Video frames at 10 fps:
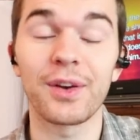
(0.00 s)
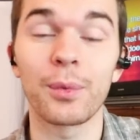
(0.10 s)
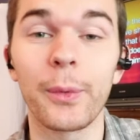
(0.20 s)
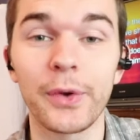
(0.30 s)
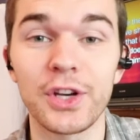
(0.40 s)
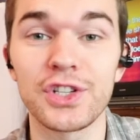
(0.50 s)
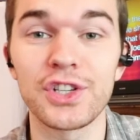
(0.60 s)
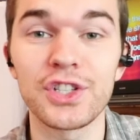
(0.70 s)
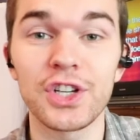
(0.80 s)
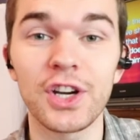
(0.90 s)
We're a
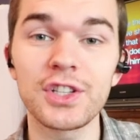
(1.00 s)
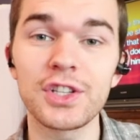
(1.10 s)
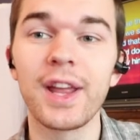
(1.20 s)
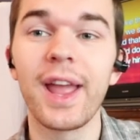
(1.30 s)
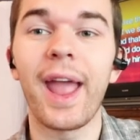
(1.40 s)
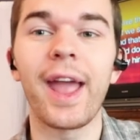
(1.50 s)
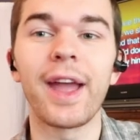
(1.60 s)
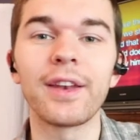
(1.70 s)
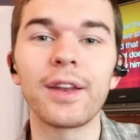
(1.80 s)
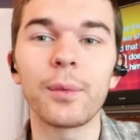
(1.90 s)
Christian church,
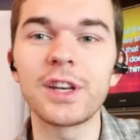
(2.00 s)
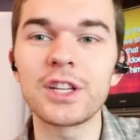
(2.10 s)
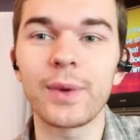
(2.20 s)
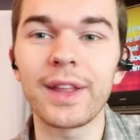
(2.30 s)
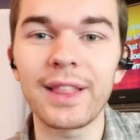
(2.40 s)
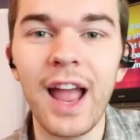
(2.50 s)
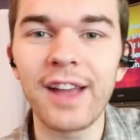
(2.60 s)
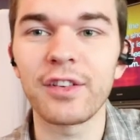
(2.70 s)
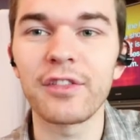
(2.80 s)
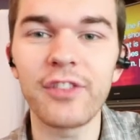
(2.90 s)
and we just went
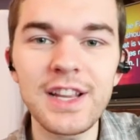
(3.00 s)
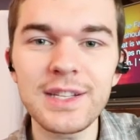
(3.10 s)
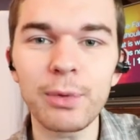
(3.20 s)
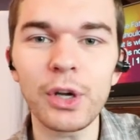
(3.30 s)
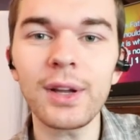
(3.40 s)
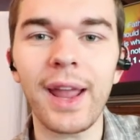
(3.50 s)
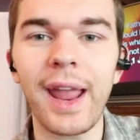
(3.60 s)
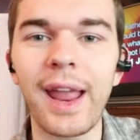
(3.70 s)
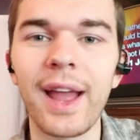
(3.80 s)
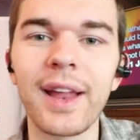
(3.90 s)
live on Facebook,
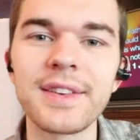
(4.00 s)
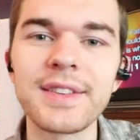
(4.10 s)
and